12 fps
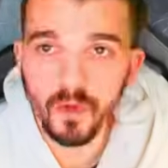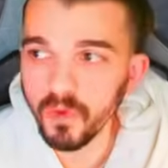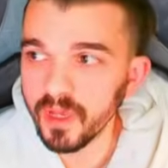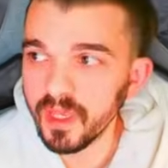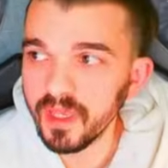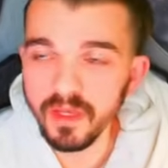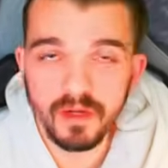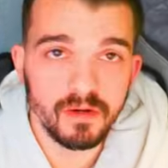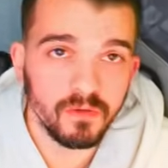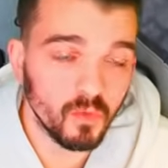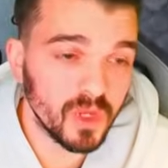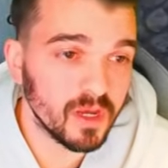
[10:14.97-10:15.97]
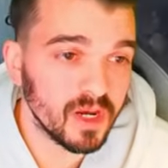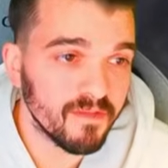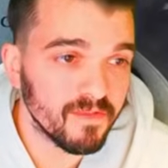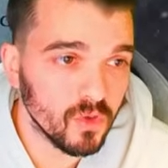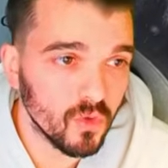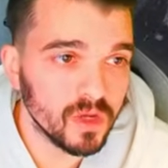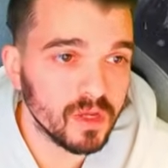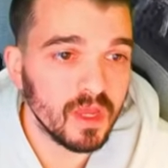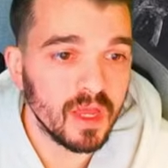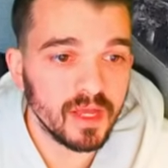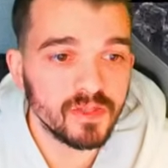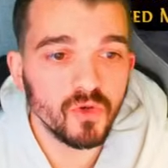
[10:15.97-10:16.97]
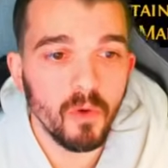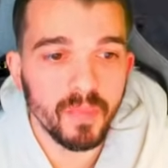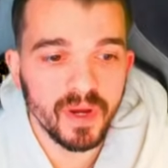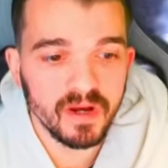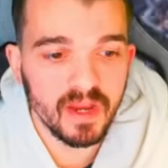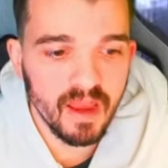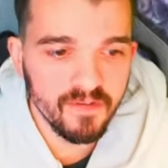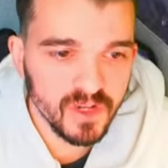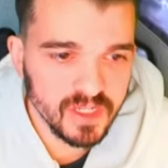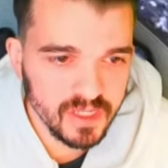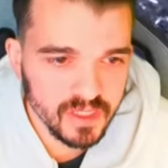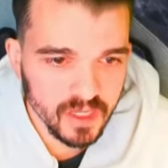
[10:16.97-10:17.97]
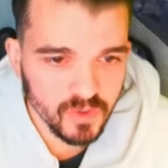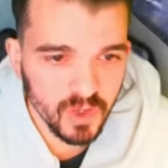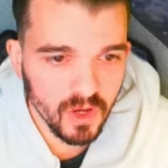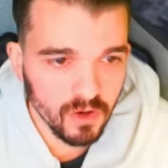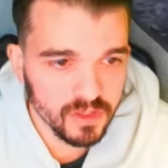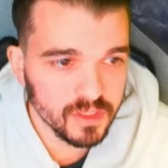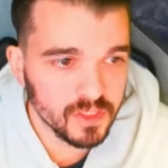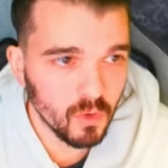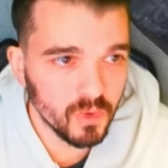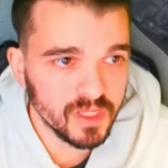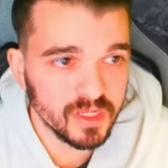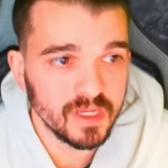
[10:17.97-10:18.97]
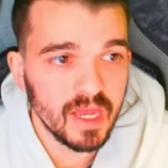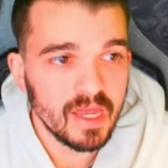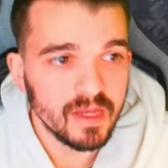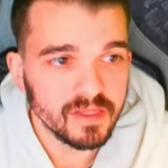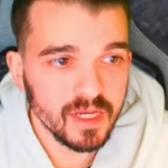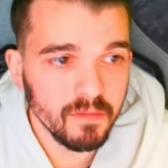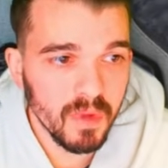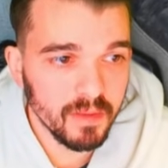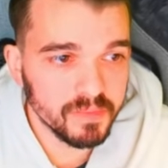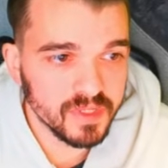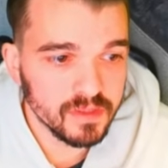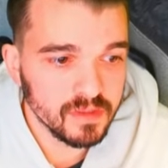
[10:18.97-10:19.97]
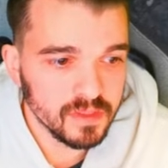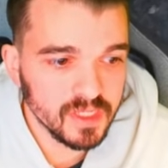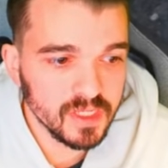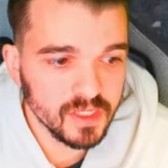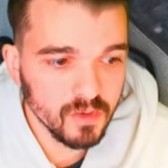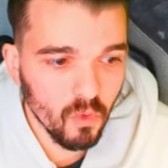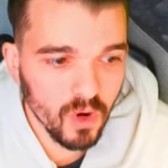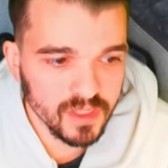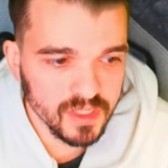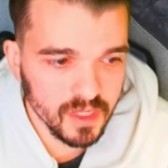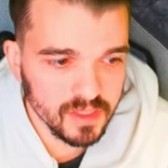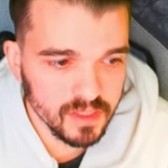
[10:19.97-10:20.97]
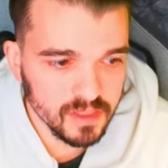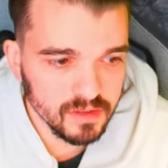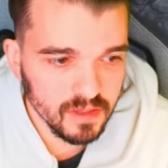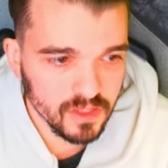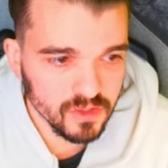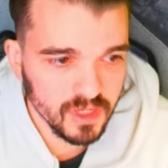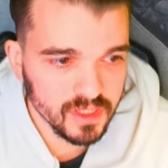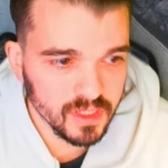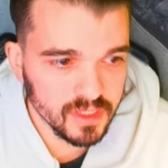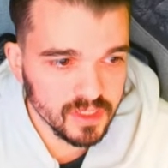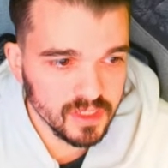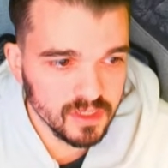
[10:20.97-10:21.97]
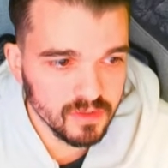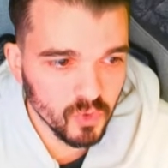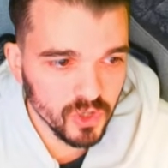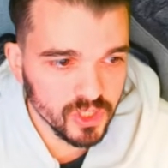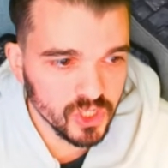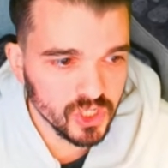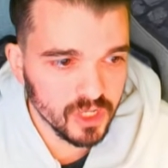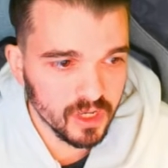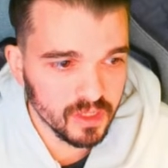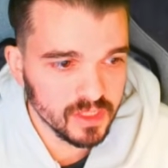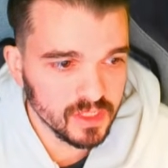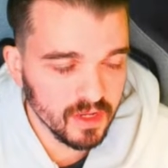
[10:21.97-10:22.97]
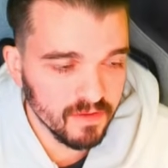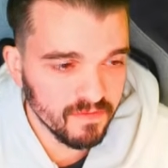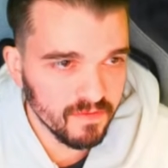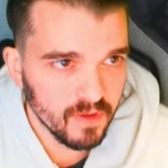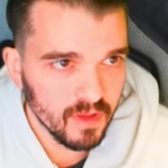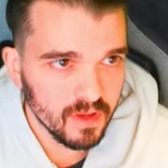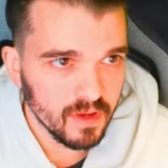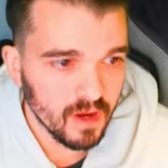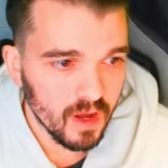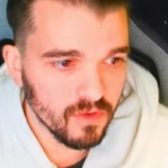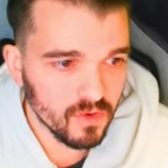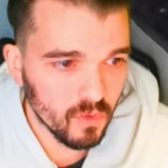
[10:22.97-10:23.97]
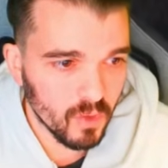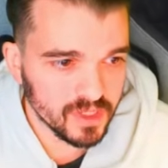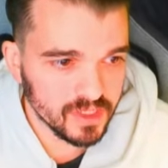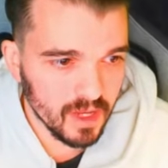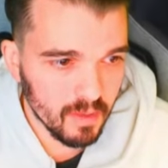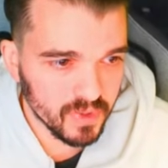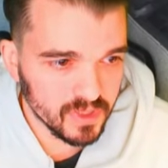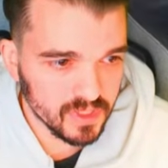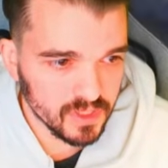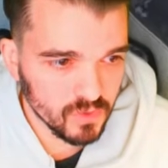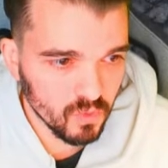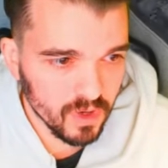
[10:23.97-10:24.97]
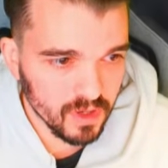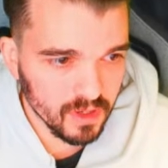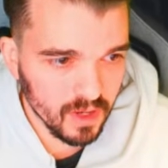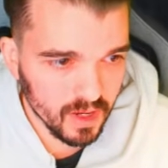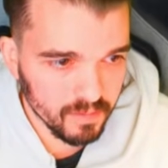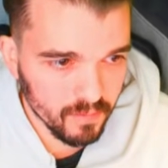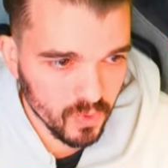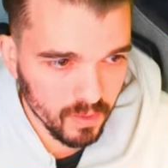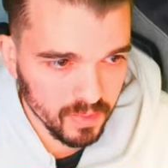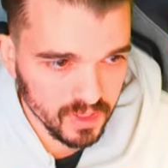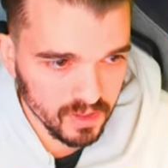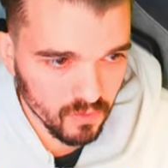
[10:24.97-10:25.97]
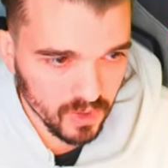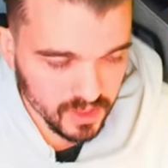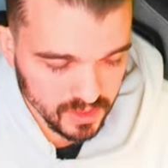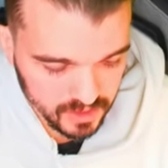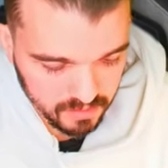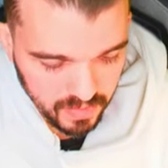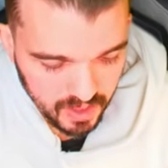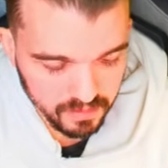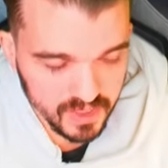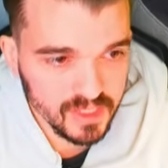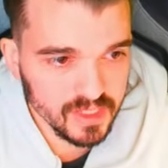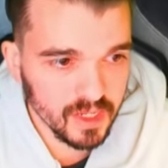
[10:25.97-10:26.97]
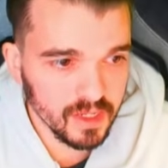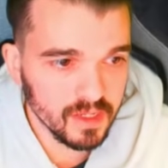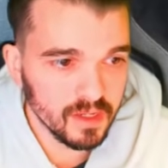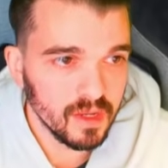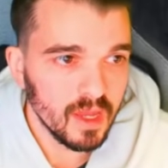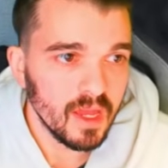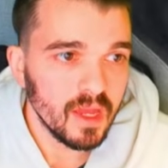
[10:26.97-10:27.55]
So here we can have a look and compare everything that we got. So we did 10 maps, this is the ones I did, as you guys can see, the bridge and stuff. I don't know what happened this one, I probably erased by mistake.